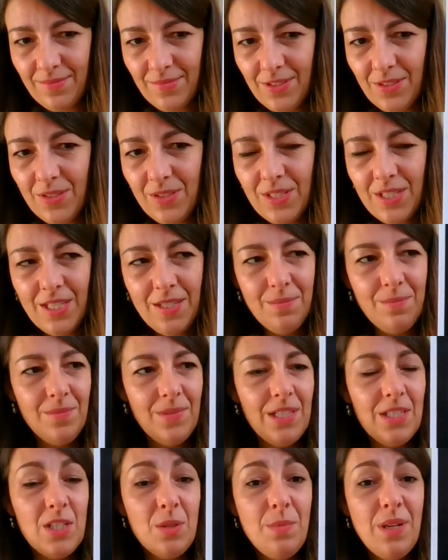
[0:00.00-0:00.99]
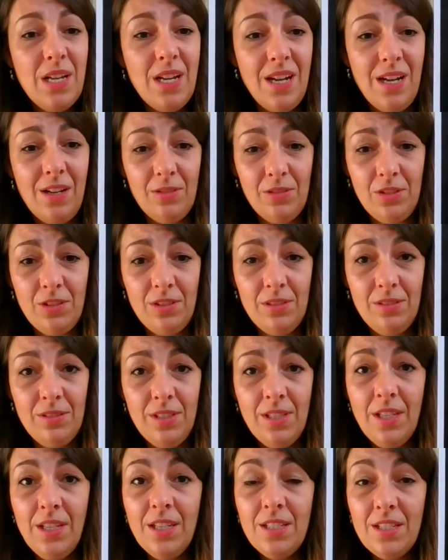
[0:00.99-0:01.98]
see? It's a big house.
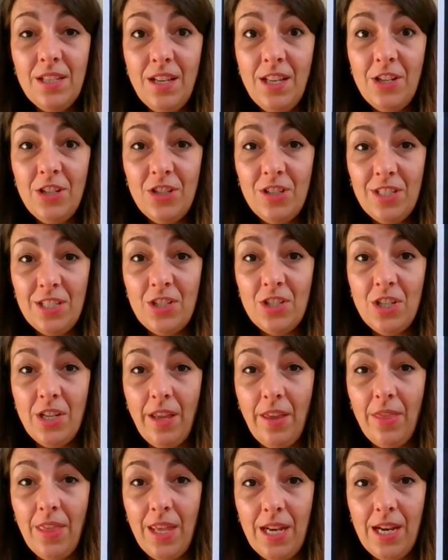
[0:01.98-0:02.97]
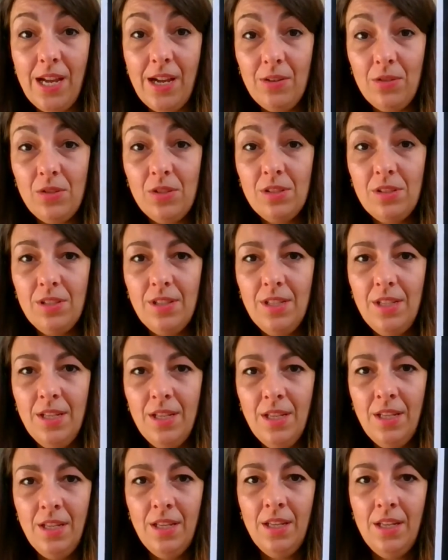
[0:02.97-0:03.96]
It's a lot of stitching, that house.
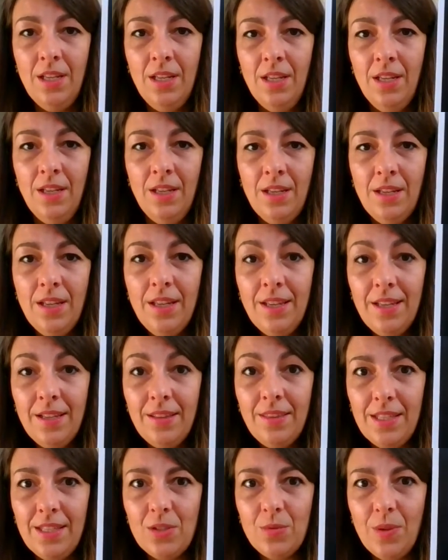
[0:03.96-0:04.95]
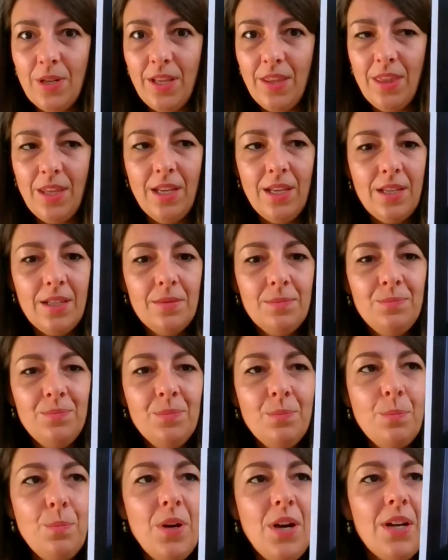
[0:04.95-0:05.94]
That's what I think.
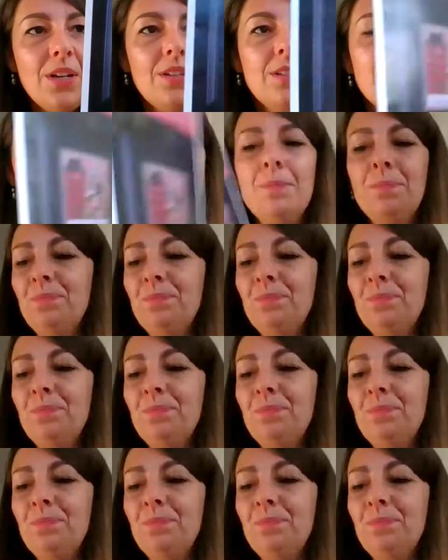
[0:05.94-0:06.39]
But